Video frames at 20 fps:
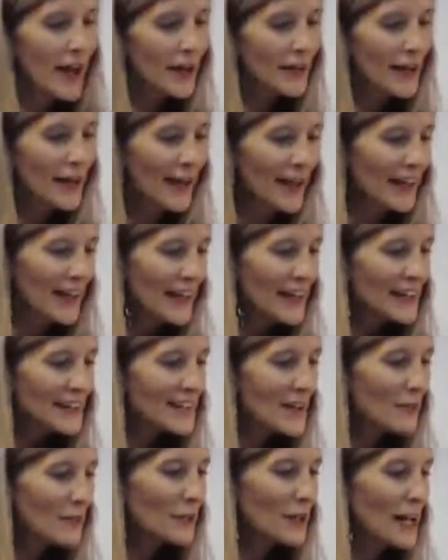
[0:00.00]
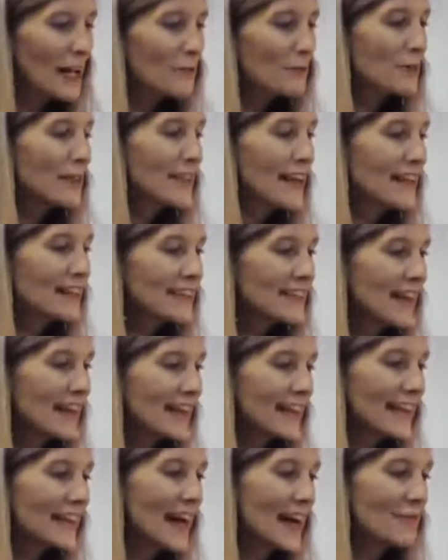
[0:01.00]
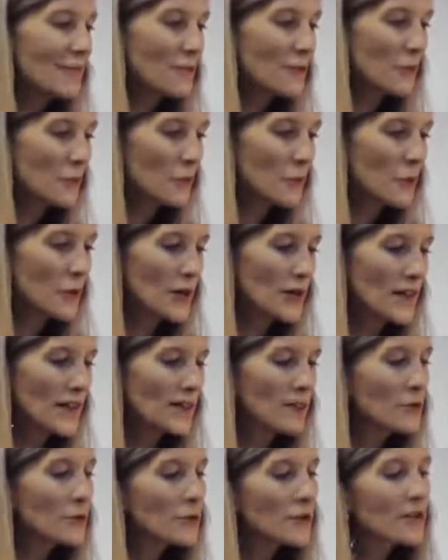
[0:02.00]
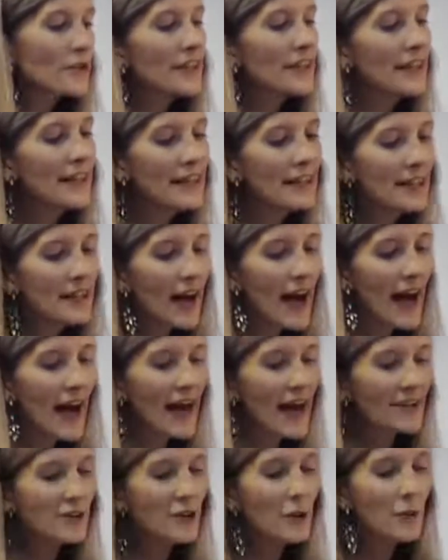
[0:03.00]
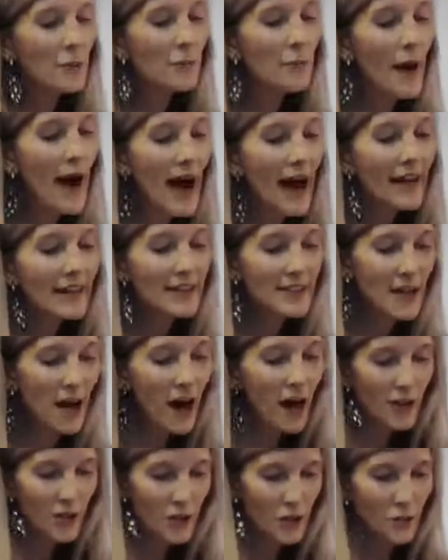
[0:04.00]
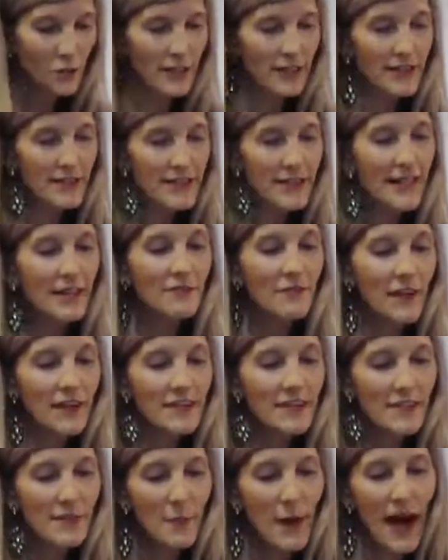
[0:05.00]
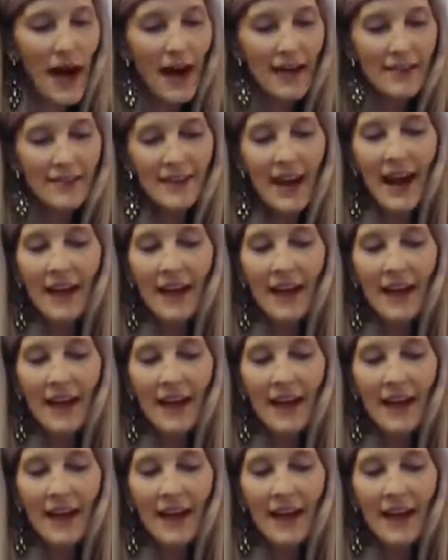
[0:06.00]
Okay, so when I realized decade after the war that in order to heal, I had to go back to Auschwitz and face the past,